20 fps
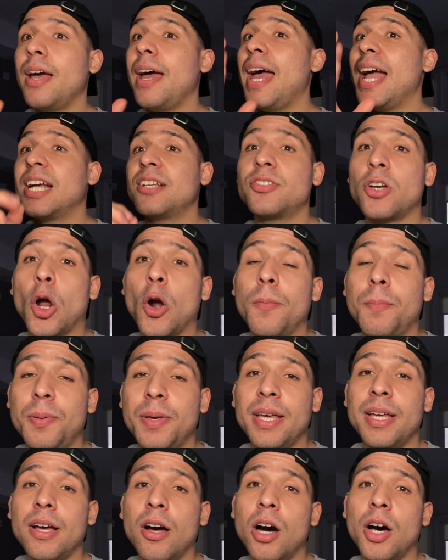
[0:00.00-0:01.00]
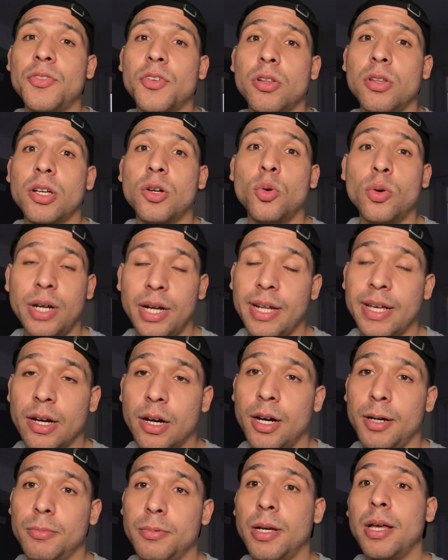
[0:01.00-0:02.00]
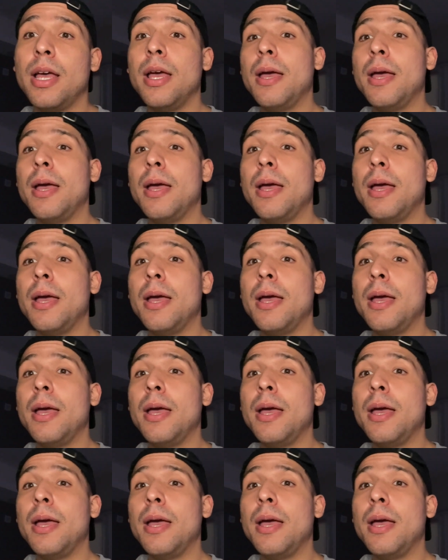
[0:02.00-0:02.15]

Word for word: XRP on their liquidity hub.